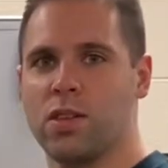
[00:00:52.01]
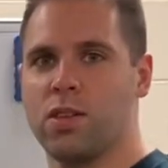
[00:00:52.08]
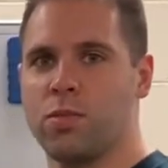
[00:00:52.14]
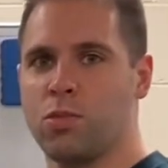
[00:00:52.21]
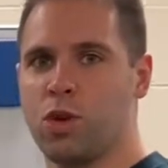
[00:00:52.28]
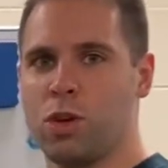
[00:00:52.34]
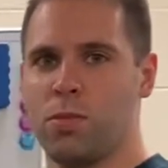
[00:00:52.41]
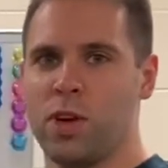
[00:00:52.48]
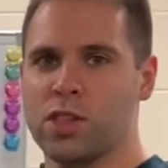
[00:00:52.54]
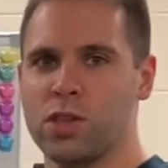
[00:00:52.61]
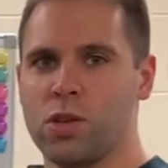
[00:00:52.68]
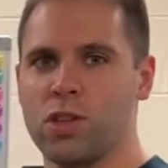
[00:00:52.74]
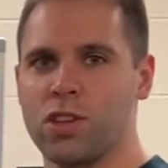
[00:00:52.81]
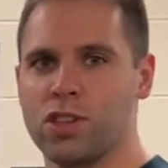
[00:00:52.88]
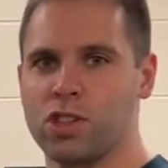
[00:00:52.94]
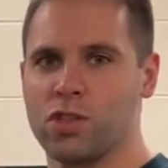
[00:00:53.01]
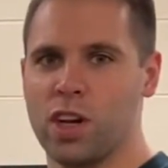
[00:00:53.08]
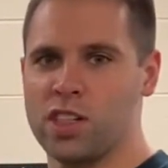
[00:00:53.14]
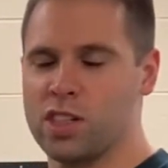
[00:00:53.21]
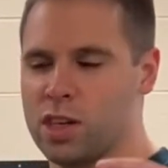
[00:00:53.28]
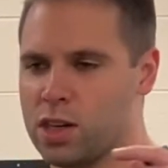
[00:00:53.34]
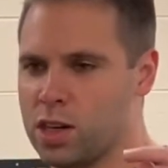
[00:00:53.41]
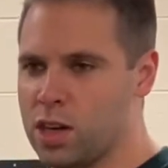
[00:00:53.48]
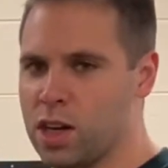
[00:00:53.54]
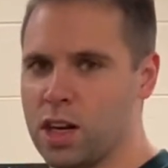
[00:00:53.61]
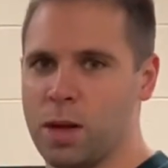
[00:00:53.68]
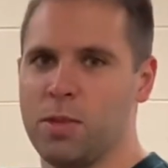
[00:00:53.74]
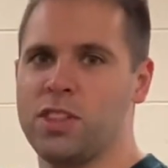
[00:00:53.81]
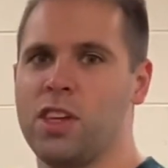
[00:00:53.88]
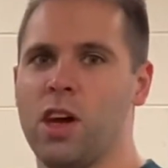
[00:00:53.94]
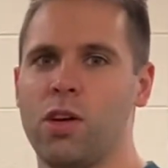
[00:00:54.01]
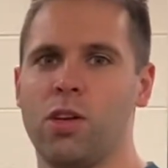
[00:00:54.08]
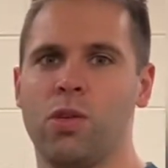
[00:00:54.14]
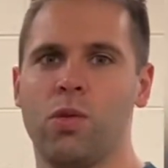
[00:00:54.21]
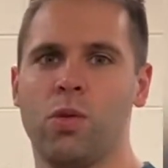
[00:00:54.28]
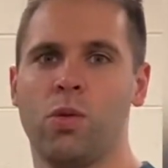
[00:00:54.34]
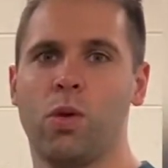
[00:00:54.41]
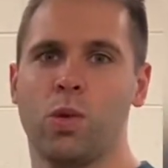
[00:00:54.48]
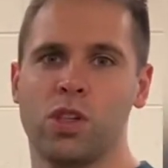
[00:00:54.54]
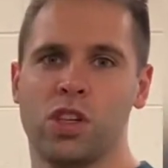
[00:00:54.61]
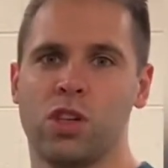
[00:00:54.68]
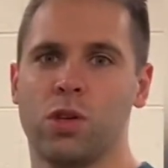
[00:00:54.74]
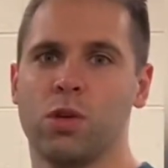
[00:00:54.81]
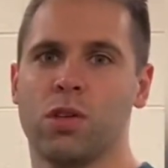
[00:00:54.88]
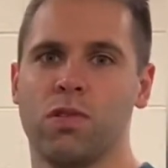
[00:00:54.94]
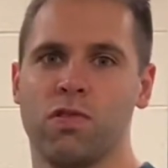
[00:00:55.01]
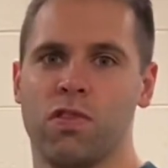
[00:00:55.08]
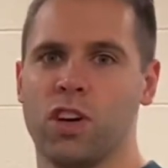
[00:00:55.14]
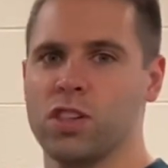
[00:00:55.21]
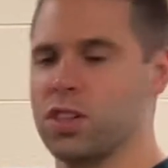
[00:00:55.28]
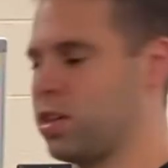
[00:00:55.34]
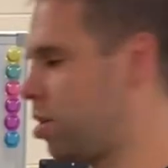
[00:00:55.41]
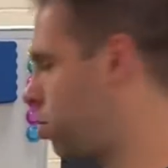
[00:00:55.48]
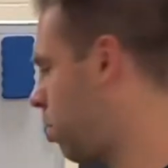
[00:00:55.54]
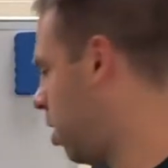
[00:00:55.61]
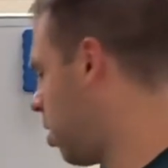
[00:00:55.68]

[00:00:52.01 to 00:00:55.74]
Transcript: Pull the muscle, let's stretch it. Let me tell you what we should do conversely, okay?